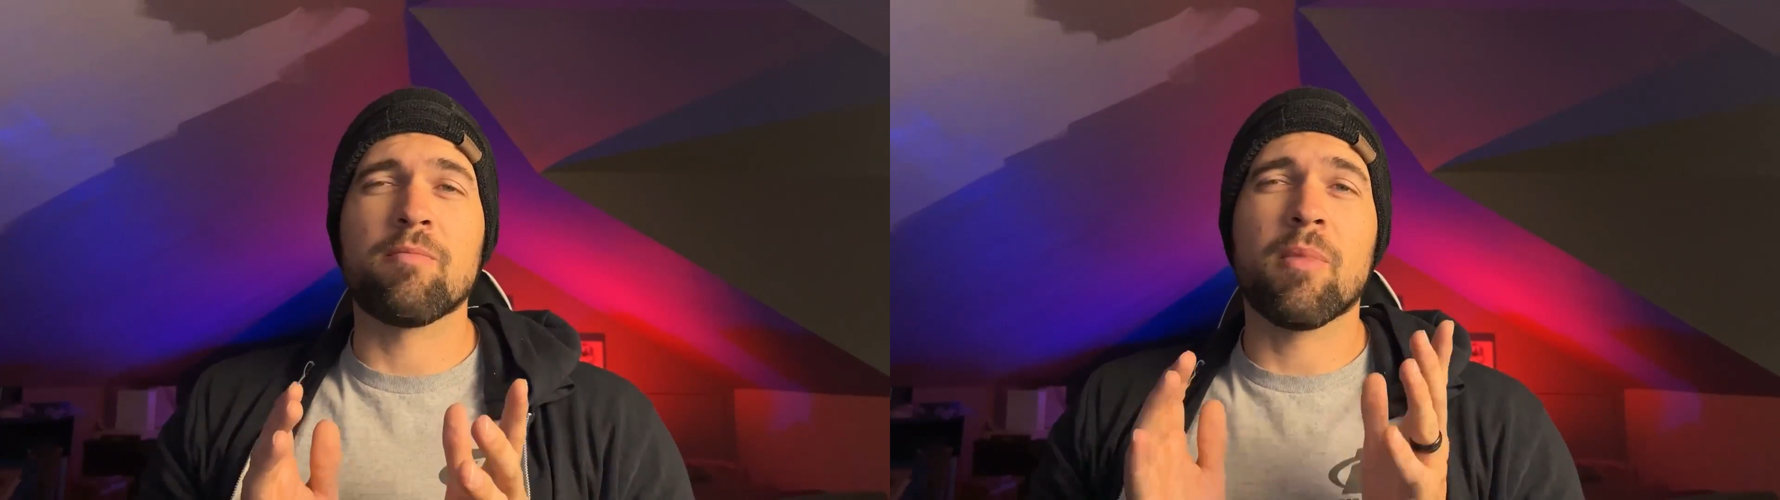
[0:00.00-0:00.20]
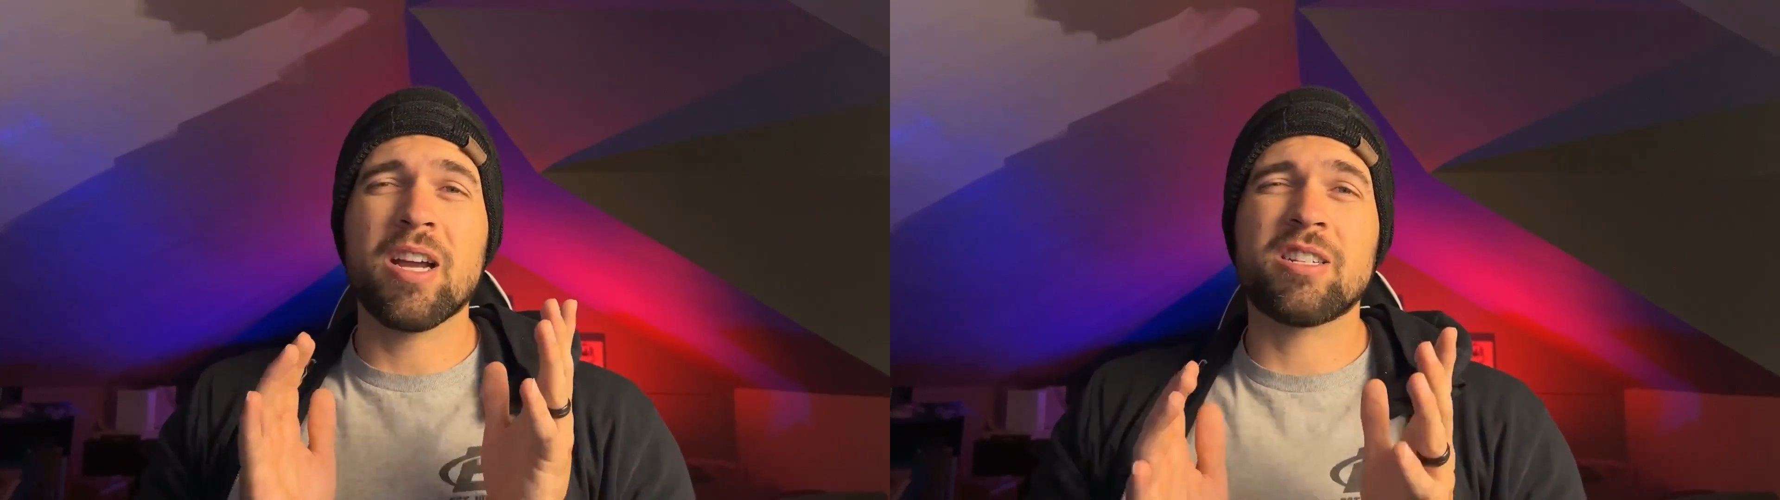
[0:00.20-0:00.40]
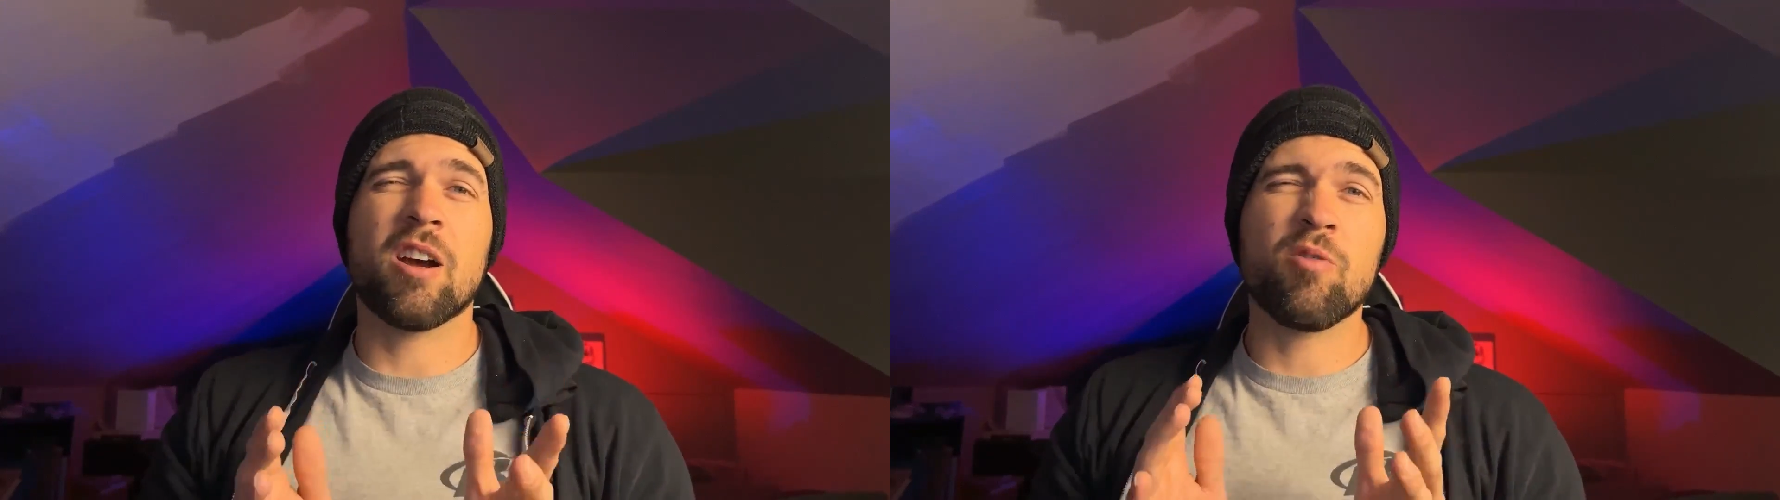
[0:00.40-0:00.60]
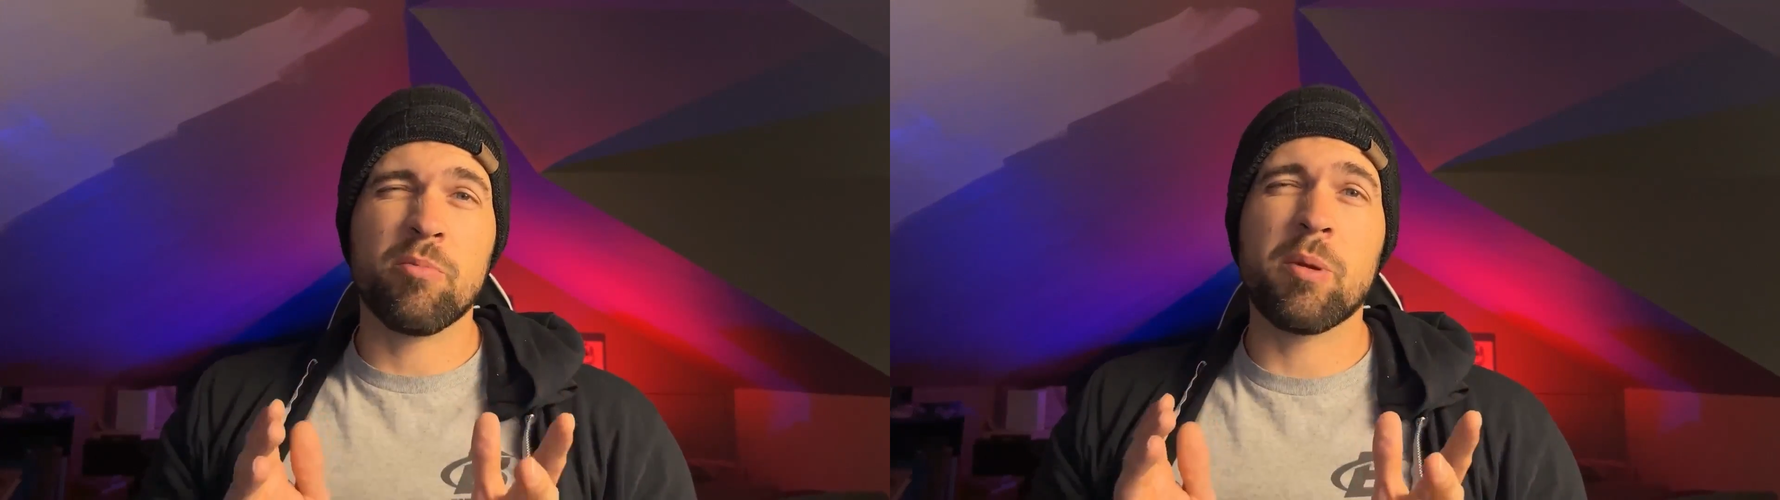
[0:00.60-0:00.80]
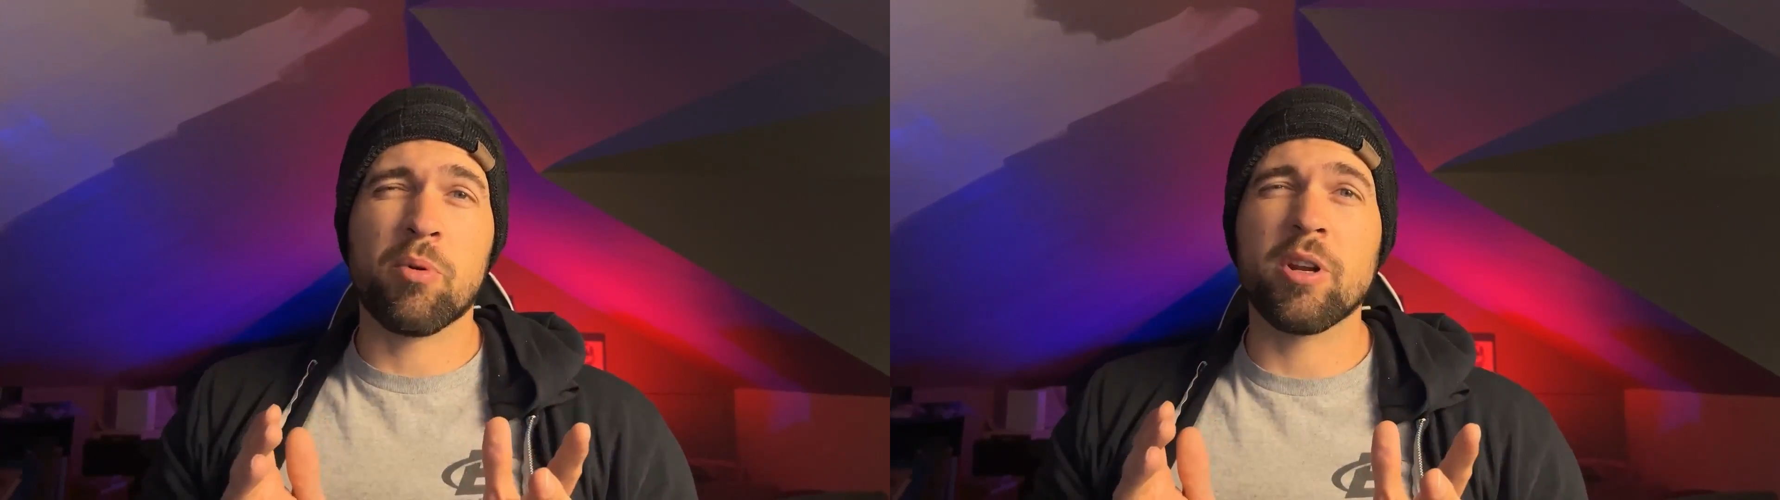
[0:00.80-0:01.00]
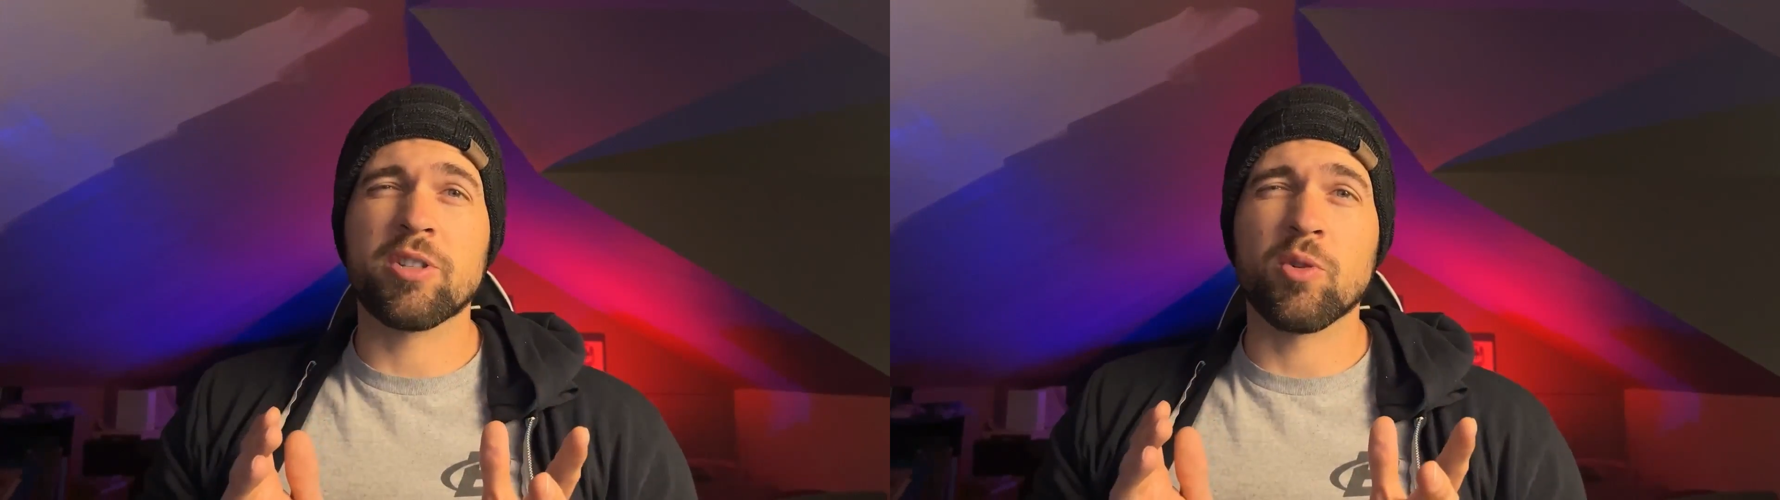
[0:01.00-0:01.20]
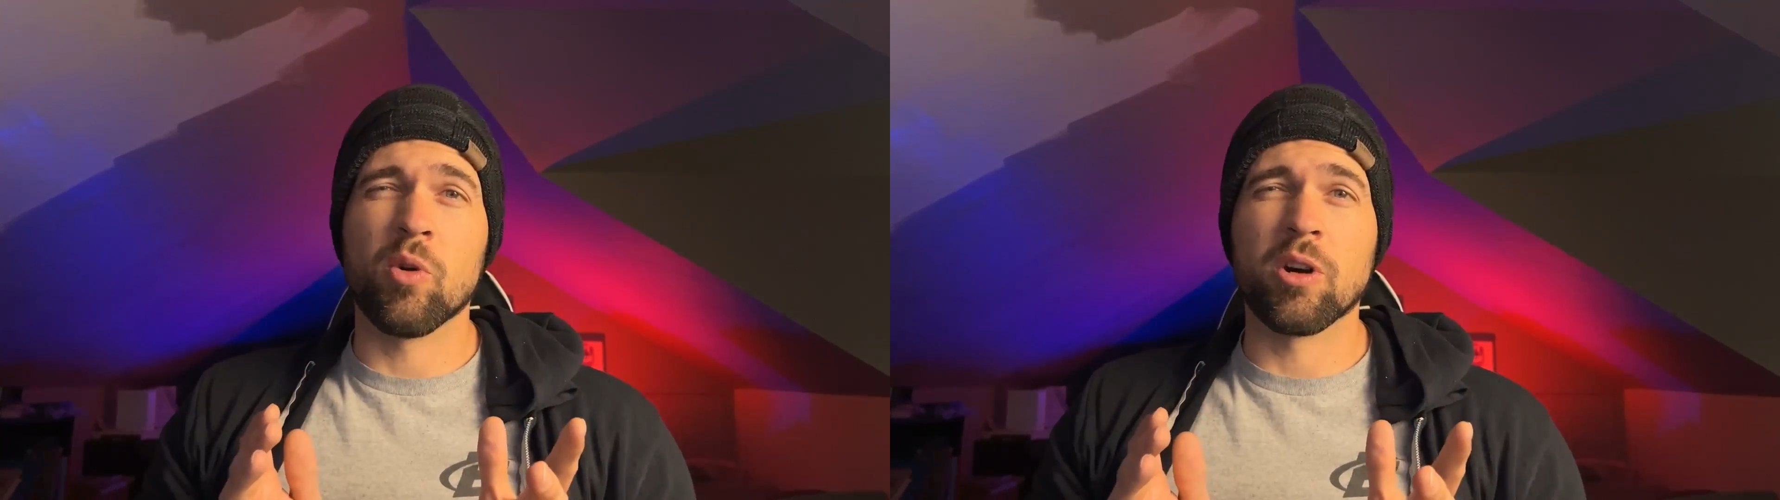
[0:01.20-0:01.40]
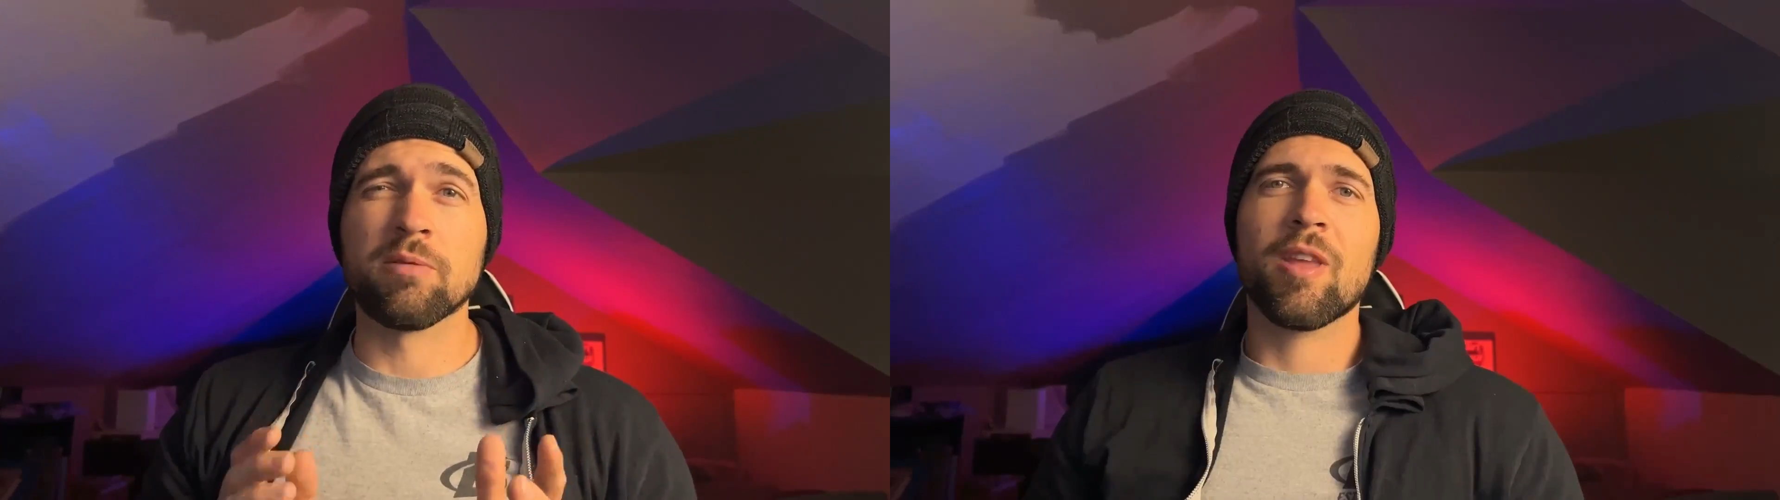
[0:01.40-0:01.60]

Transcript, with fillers: my tongue would be pretty sore.